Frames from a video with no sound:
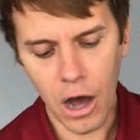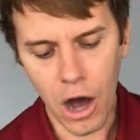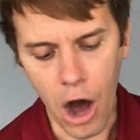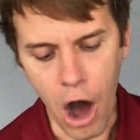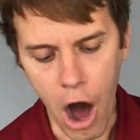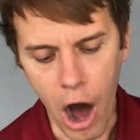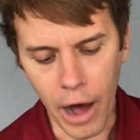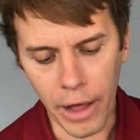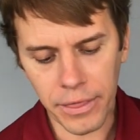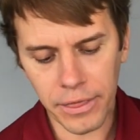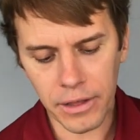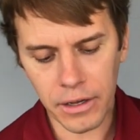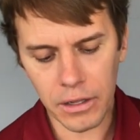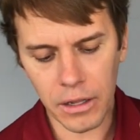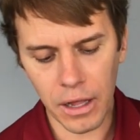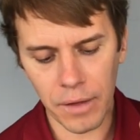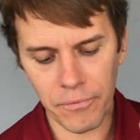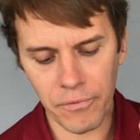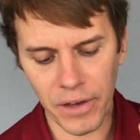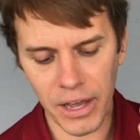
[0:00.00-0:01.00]
on the
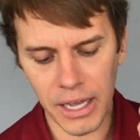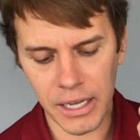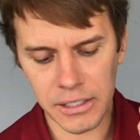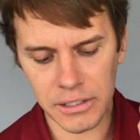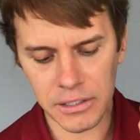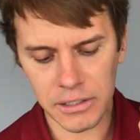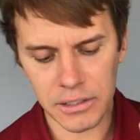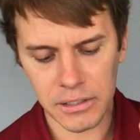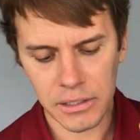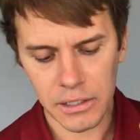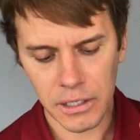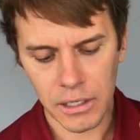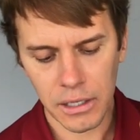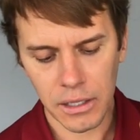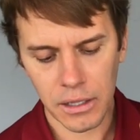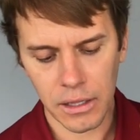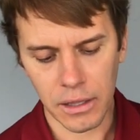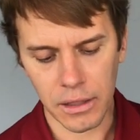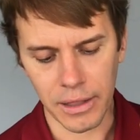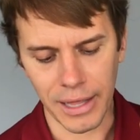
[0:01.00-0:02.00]
club face.
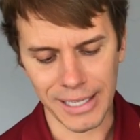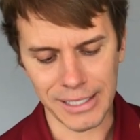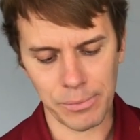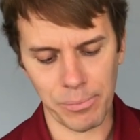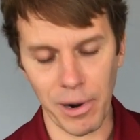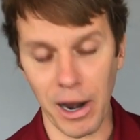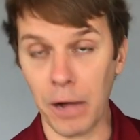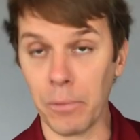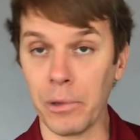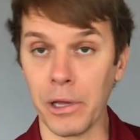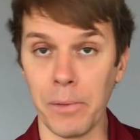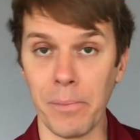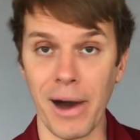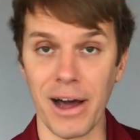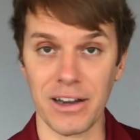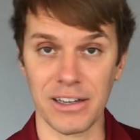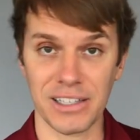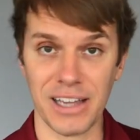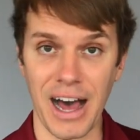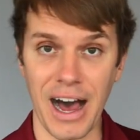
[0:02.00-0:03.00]
That's probably
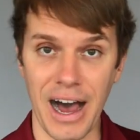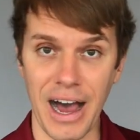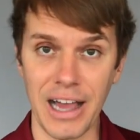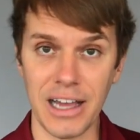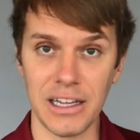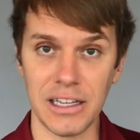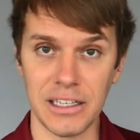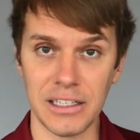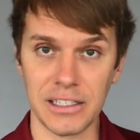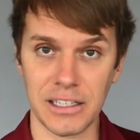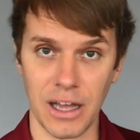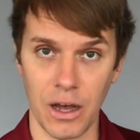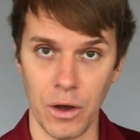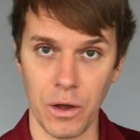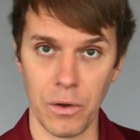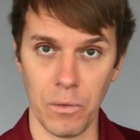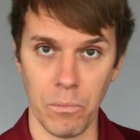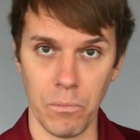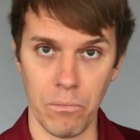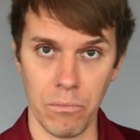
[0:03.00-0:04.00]
about as high as I
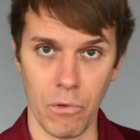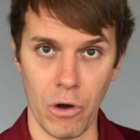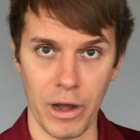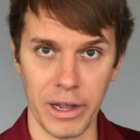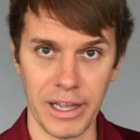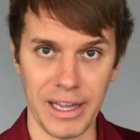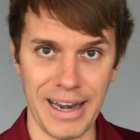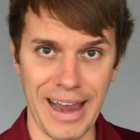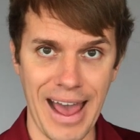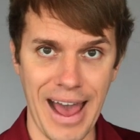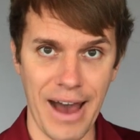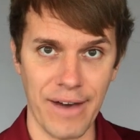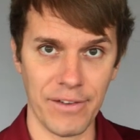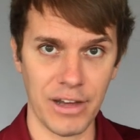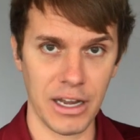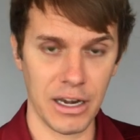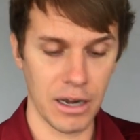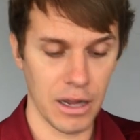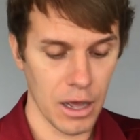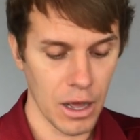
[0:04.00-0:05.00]
would want you to have
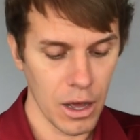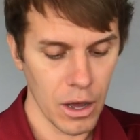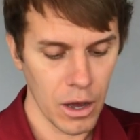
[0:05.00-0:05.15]
it.